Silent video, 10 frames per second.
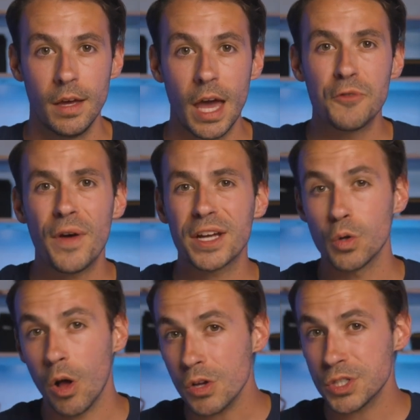In fact, you'll
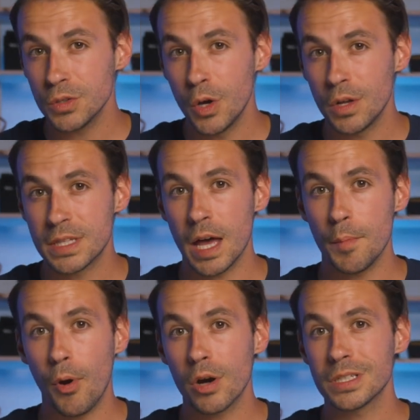also notice that
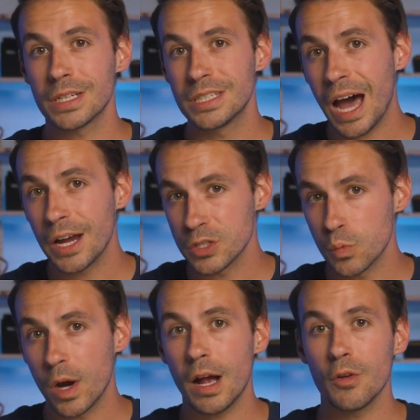parts like tires
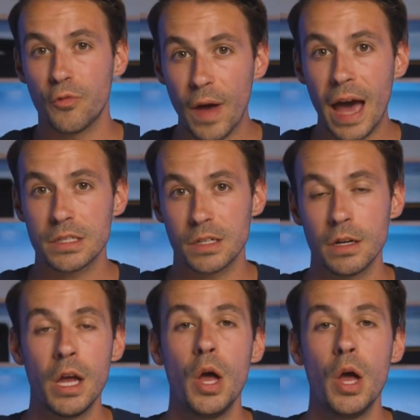wear out faster